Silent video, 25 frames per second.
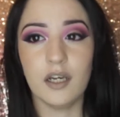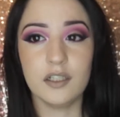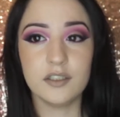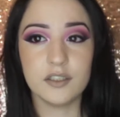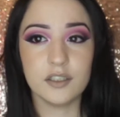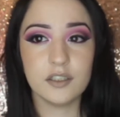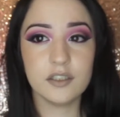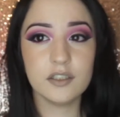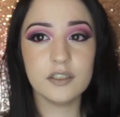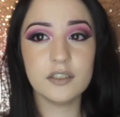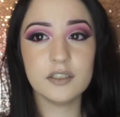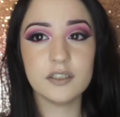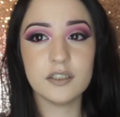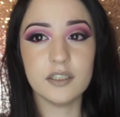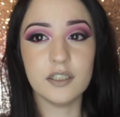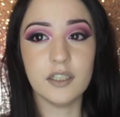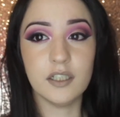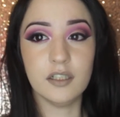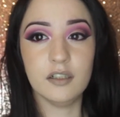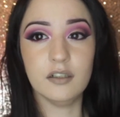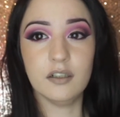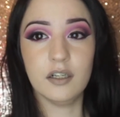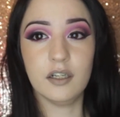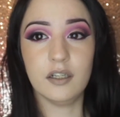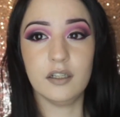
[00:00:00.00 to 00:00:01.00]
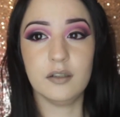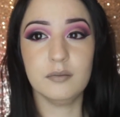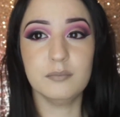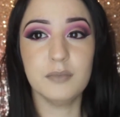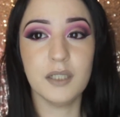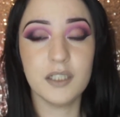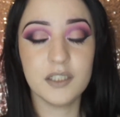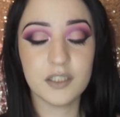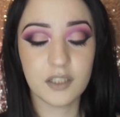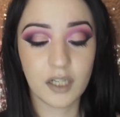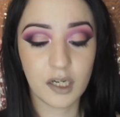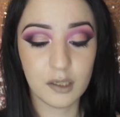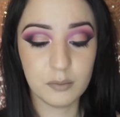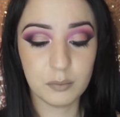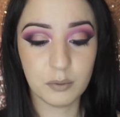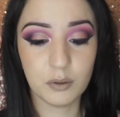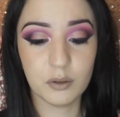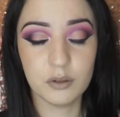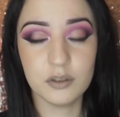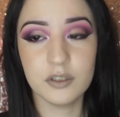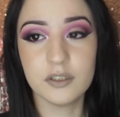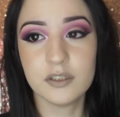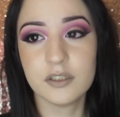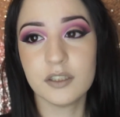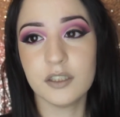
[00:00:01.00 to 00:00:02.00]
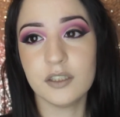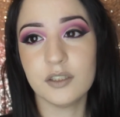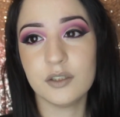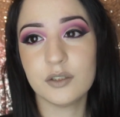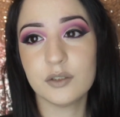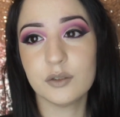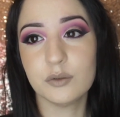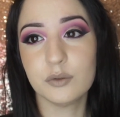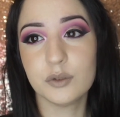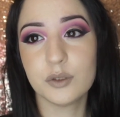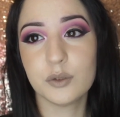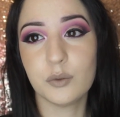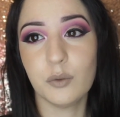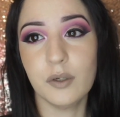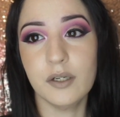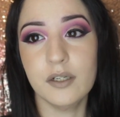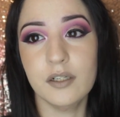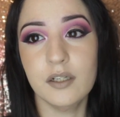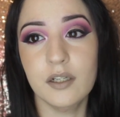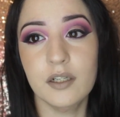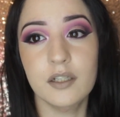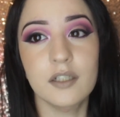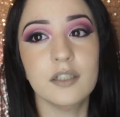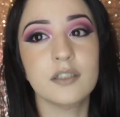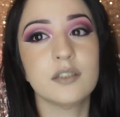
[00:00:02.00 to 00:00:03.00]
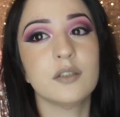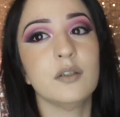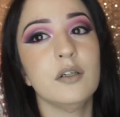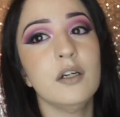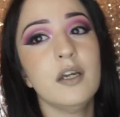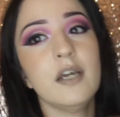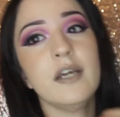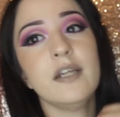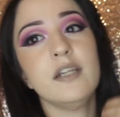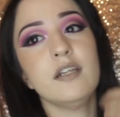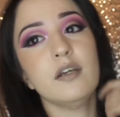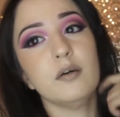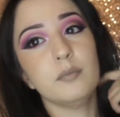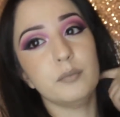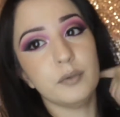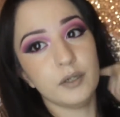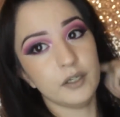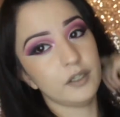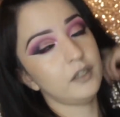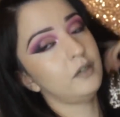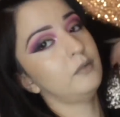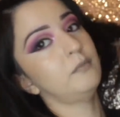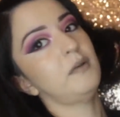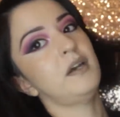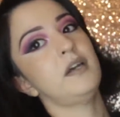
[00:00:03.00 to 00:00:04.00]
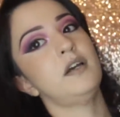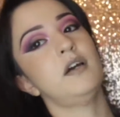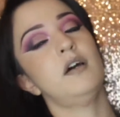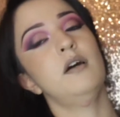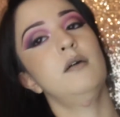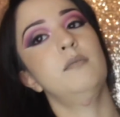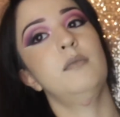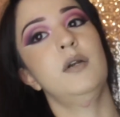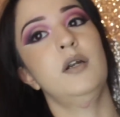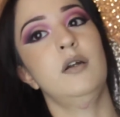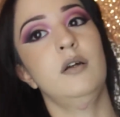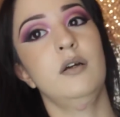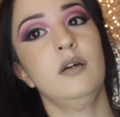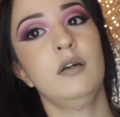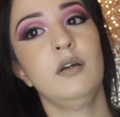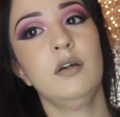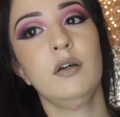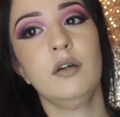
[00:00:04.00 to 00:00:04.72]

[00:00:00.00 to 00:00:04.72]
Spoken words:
as you can see, like my tripod is like so squint and it's gonna end up breaking my camera,